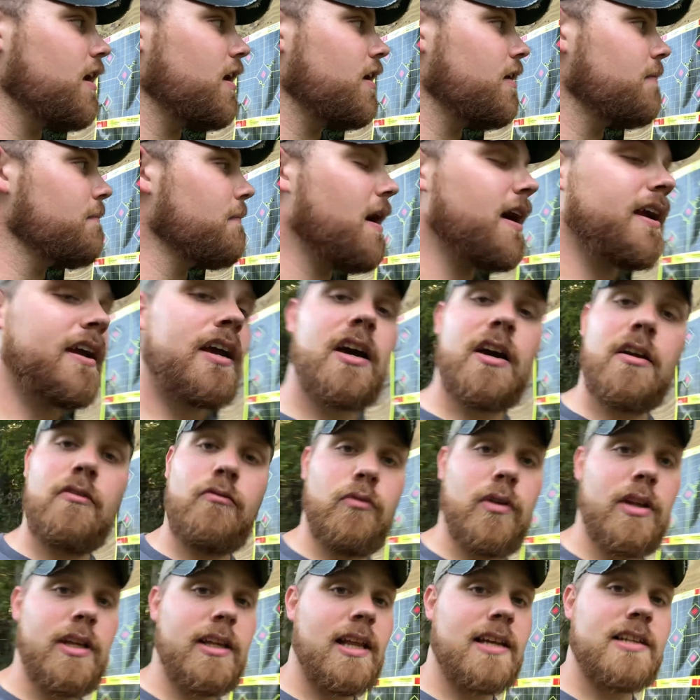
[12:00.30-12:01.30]
my gun
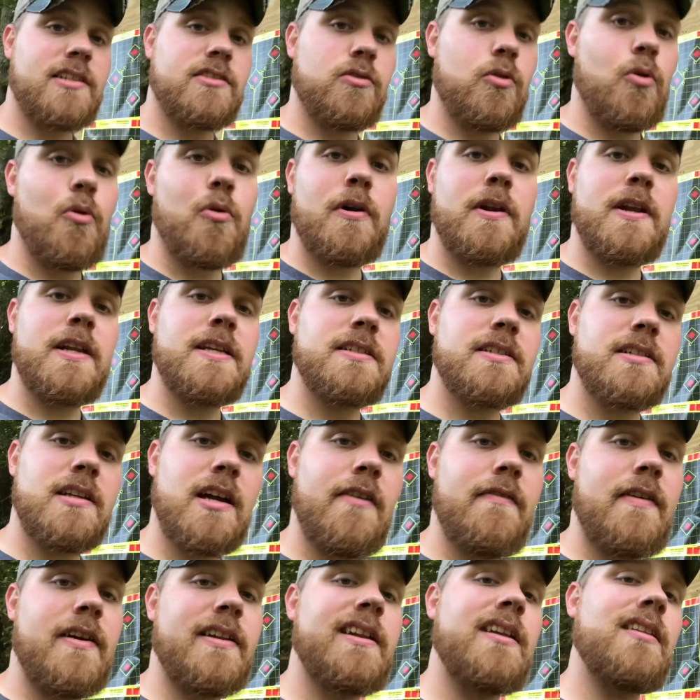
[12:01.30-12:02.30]
really likes the Hornady
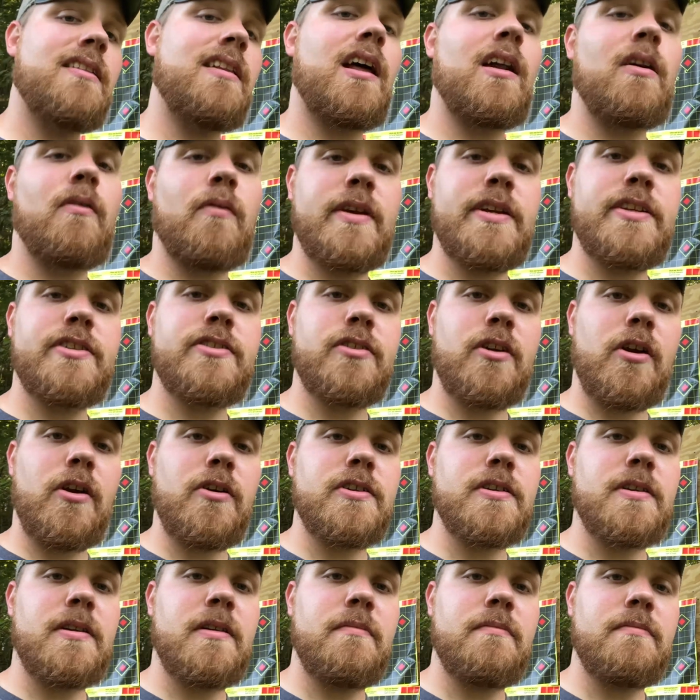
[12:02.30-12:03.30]
stuff. I did a lot of
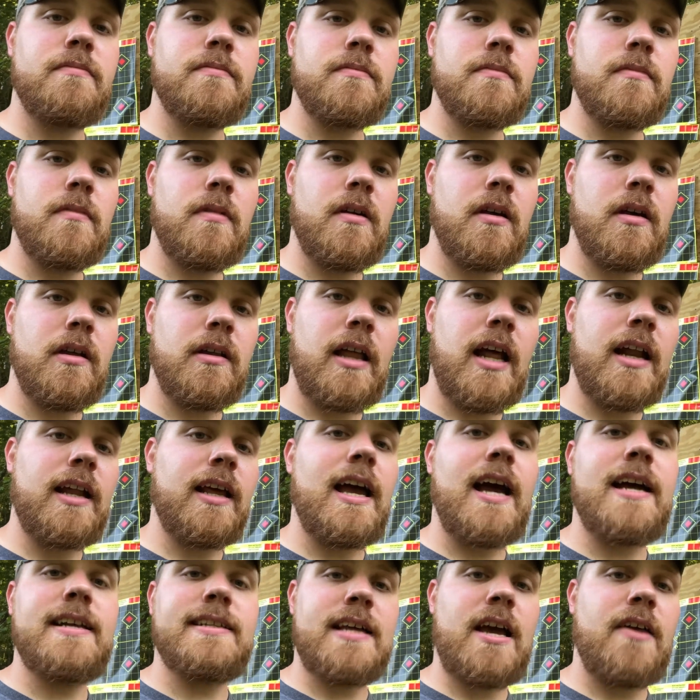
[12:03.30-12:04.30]
research, and a lot of
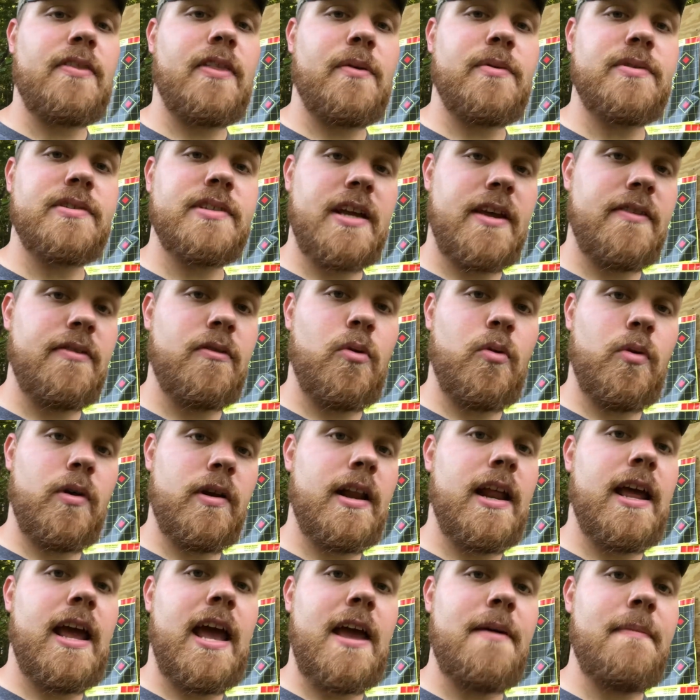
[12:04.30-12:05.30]
guys out there were saying the
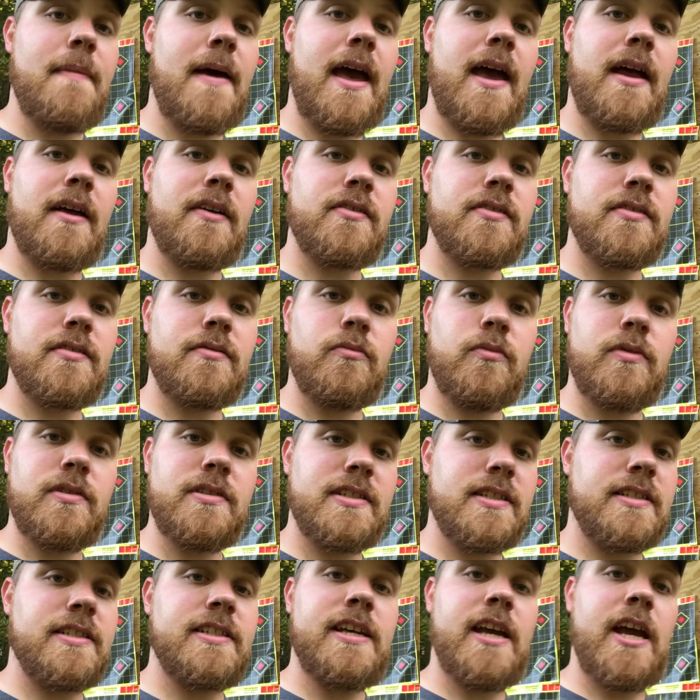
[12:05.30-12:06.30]
Hornady AMAX
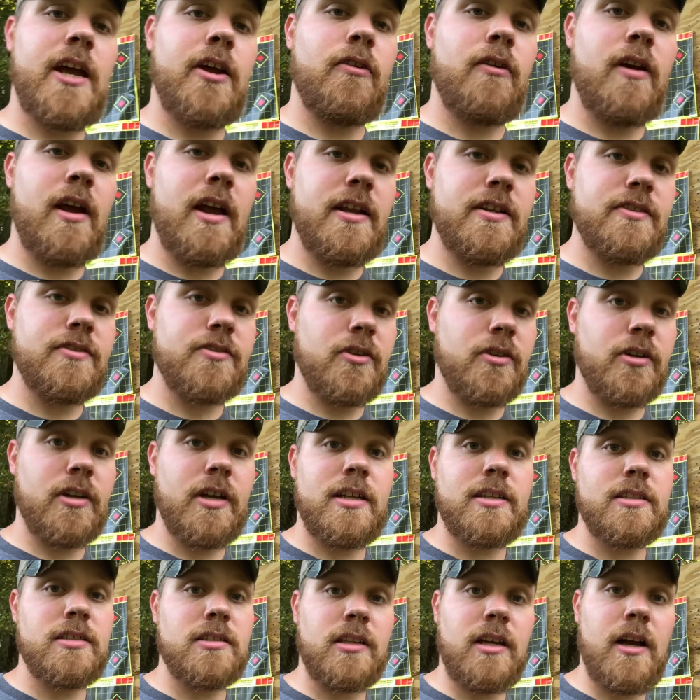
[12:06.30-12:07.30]
168 grains, their
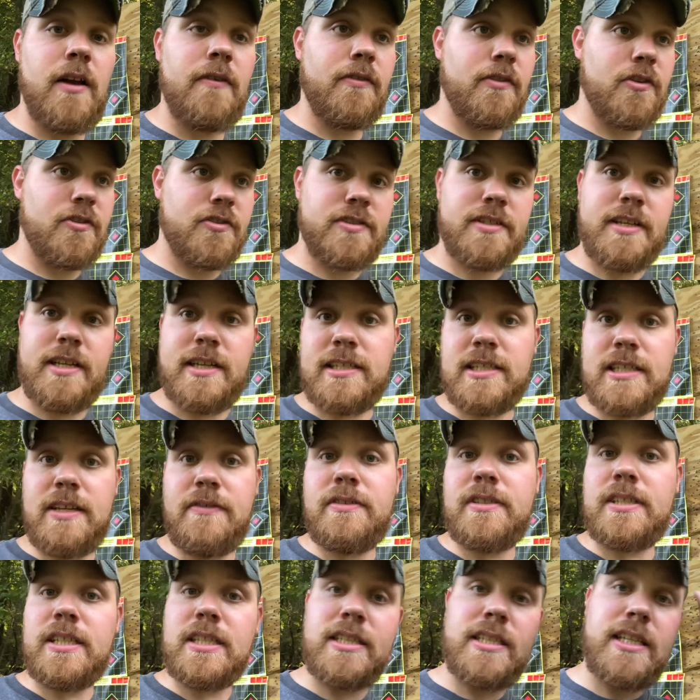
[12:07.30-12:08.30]
guns loved, their SIG
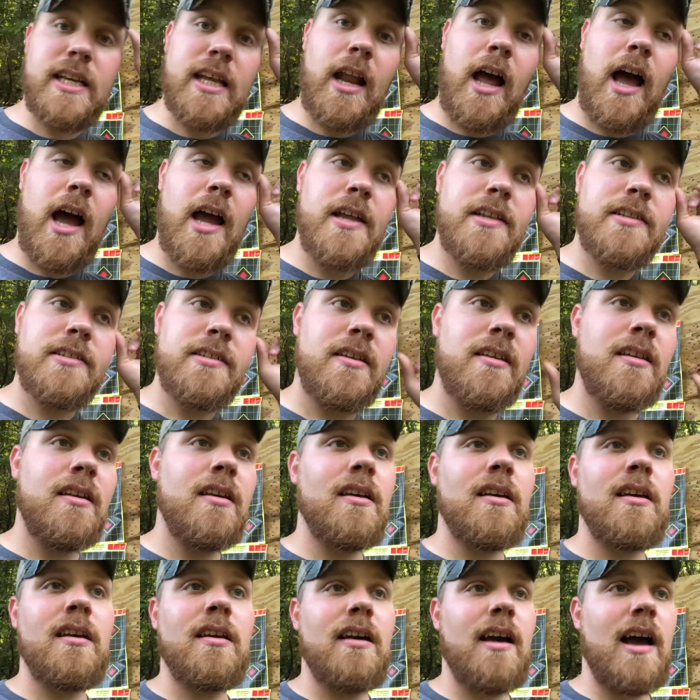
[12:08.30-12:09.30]
716Is.
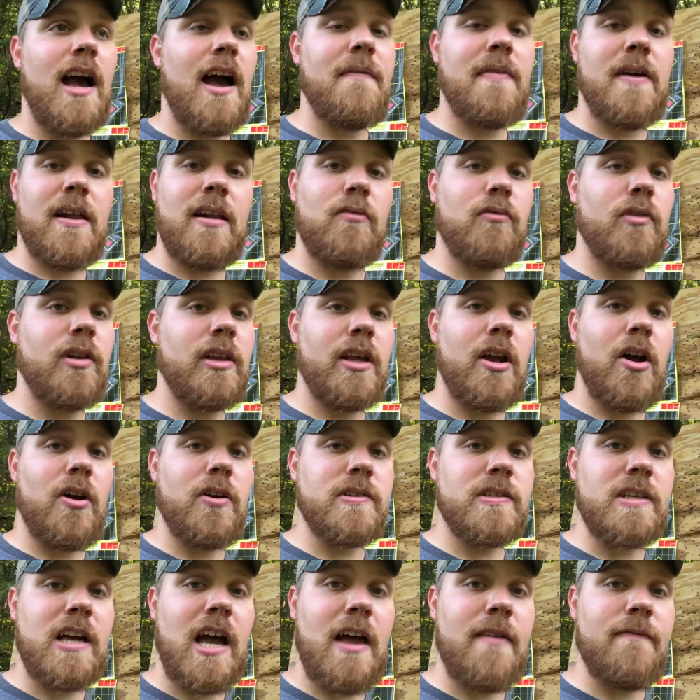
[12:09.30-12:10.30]
I've had a really hard
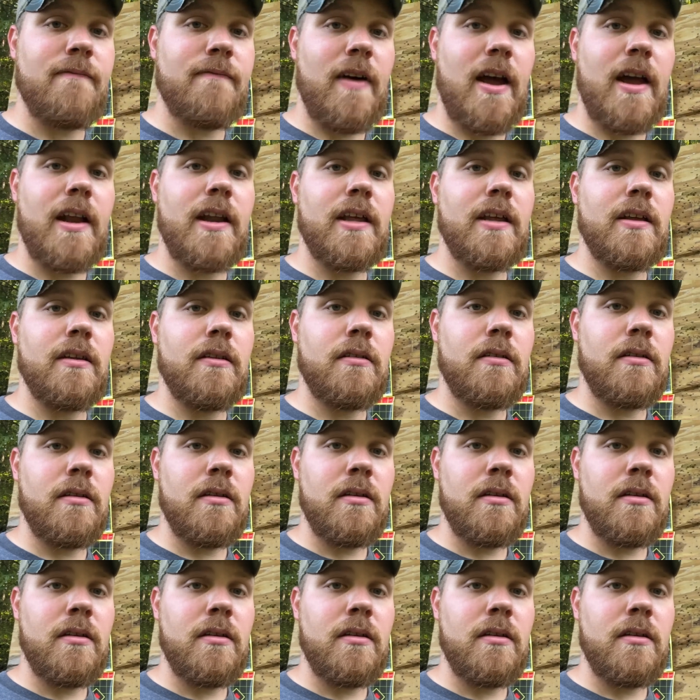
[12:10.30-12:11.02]
time finding